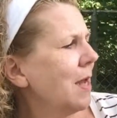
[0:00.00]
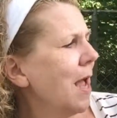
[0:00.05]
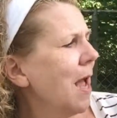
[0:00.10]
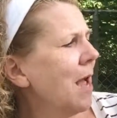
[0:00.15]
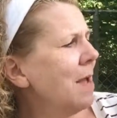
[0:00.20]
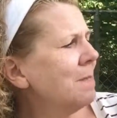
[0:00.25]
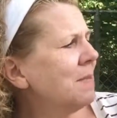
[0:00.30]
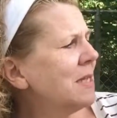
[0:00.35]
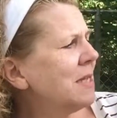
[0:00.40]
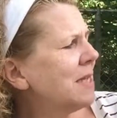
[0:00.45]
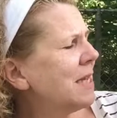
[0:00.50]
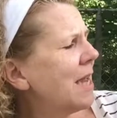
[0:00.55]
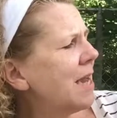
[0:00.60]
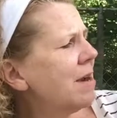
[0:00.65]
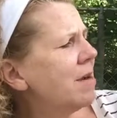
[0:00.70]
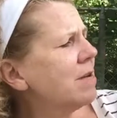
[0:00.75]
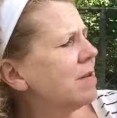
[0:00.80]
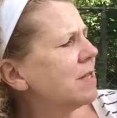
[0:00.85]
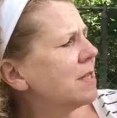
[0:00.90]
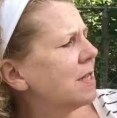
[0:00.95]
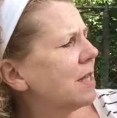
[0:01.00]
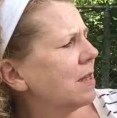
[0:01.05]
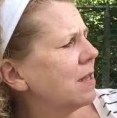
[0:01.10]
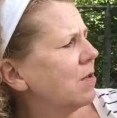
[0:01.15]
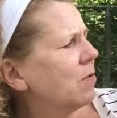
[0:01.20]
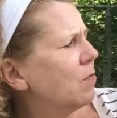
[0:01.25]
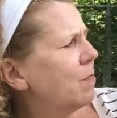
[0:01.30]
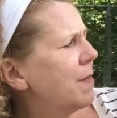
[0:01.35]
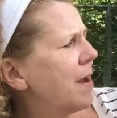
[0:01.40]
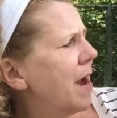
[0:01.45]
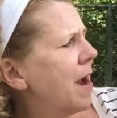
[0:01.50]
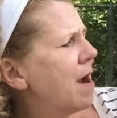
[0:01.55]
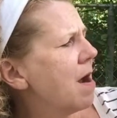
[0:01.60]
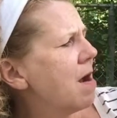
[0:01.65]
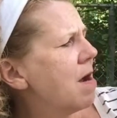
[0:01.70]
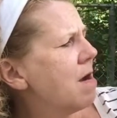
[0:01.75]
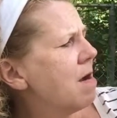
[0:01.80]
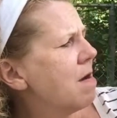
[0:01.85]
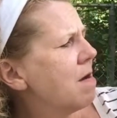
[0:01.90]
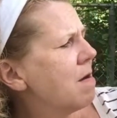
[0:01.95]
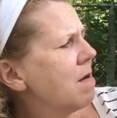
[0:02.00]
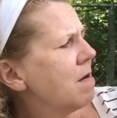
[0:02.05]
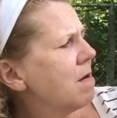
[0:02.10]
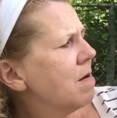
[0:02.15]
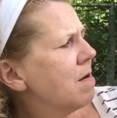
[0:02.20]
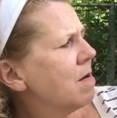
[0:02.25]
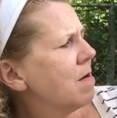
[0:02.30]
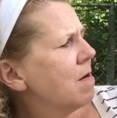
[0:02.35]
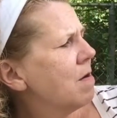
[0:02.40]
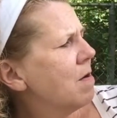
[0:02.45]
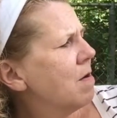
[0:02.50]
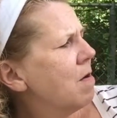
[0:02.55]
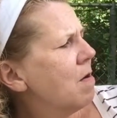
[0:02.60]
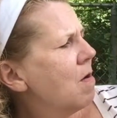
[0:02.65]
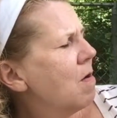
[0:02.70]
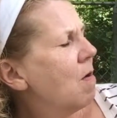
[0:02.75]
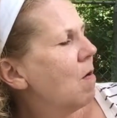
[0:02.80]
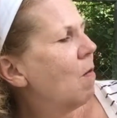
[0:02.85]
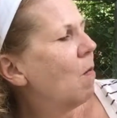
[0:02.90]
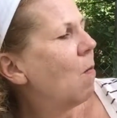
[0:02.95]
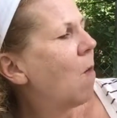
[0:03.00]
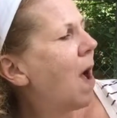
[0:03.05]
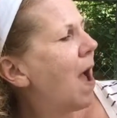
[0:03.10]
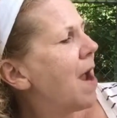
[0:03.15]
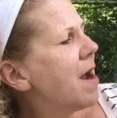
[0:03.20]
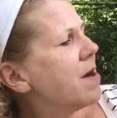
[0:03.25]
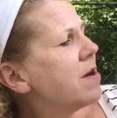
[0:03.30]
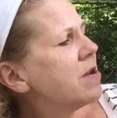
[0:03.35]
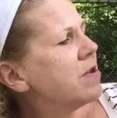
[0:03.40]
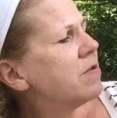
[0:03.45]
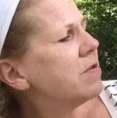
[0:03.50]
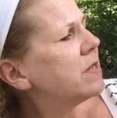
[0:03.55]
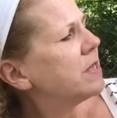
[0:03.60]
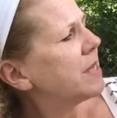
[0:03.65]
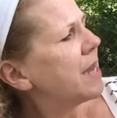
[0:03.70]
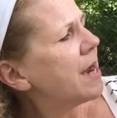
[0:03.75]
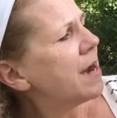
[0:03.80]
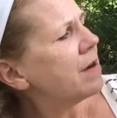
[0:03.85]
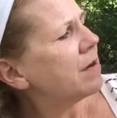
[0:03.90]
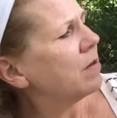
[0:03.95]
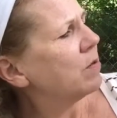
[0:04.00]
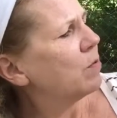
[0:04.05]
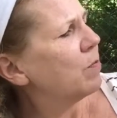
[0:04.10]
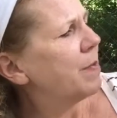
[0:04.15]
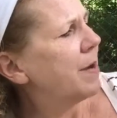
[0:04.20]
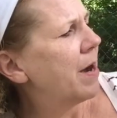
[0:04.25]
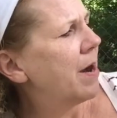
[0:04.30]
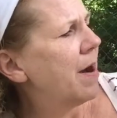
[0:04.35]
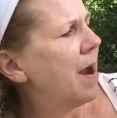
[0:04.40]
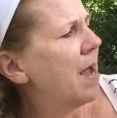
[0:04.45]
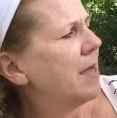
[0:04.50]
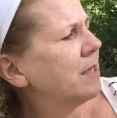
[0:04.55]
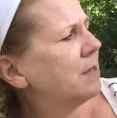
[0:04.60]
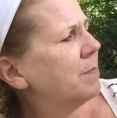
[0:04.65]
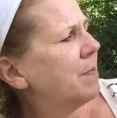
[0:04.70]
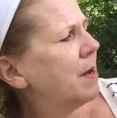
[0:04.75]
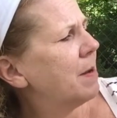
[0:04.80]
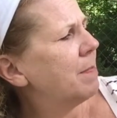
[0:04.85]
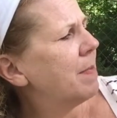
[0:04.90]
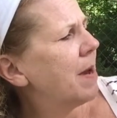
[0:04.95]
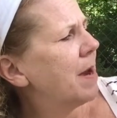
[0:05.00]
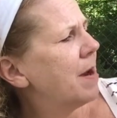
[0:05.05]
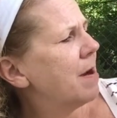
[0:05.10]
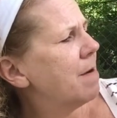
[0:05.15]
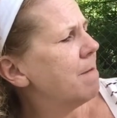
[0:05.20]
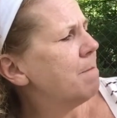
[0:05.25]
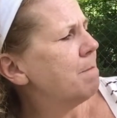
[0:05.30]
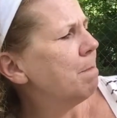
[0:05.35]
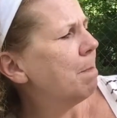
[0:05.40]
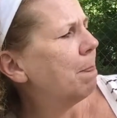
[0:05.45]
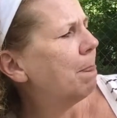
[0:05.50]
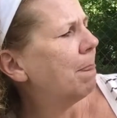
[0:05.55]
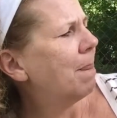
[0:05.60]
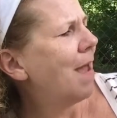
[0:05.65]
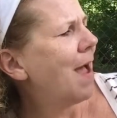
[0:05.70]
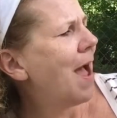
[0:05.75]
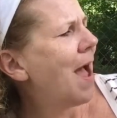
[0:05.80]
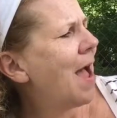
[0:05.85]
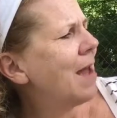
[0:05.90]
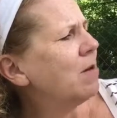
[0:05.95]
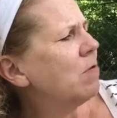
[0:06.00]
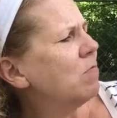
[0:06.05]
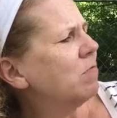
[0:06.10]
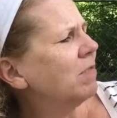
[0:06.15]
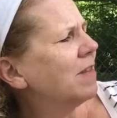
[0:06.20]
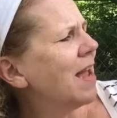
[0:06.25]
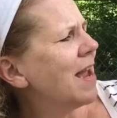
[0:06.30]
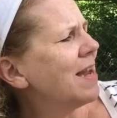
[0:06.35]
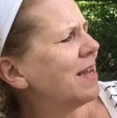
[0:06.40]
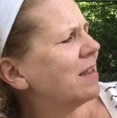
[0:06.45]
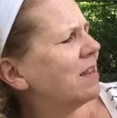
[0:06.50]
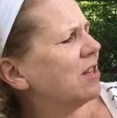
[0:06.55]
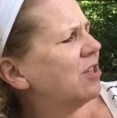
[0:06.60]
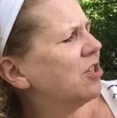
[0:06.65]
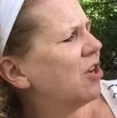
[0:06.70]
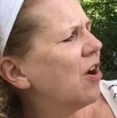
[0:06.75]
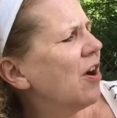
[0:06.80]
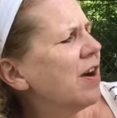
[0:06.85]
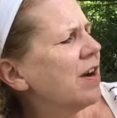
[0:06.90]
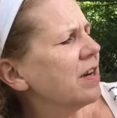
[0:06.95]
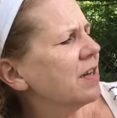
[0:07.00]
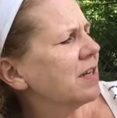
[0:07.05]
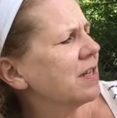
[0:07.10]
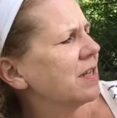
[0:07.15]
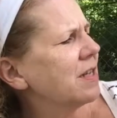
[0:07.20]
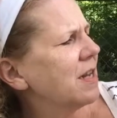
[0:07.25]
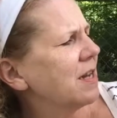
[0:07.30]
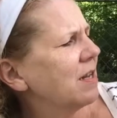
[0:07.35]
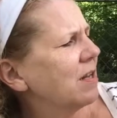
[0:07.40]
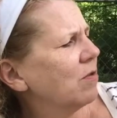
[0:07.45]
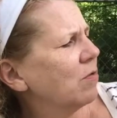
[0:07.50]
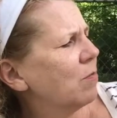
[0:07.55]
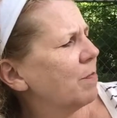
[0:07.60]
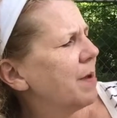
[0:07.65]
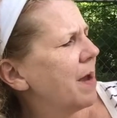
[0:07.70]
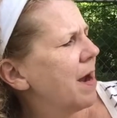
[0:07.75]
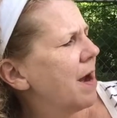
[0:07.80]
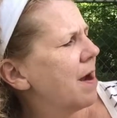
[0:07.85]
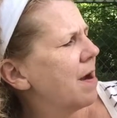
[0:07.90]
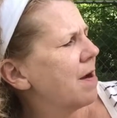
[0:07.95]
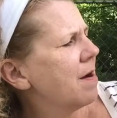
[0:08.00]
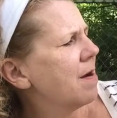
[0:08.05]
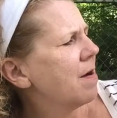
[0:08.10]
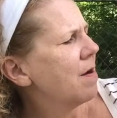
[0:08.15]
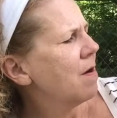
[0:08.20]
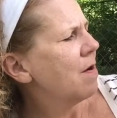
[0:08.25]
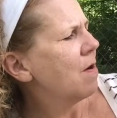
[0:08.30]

I'm scared, said Little Bear. Why are you scared, Little Bear? Asked Big Bear. I don't like the dark, said Little Bear.